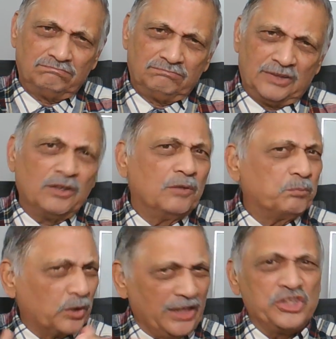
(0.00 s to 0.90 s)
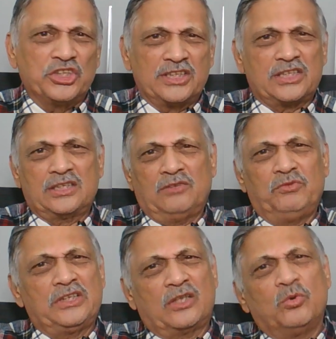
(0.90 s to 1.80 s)
the potentials,
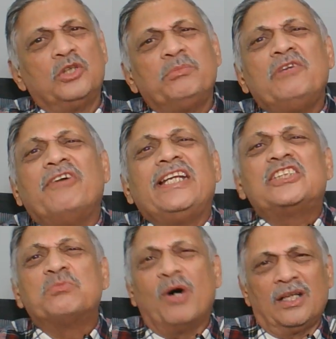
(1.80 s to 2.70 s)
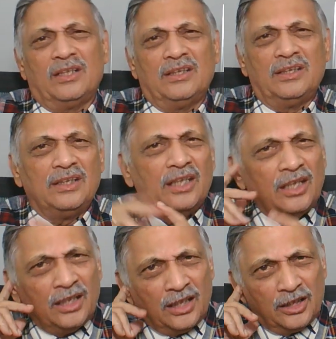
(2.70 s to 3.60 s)
which are going to be very small.
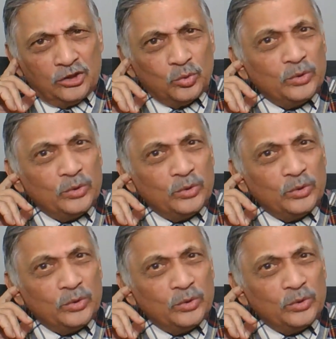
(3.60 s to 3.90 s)
You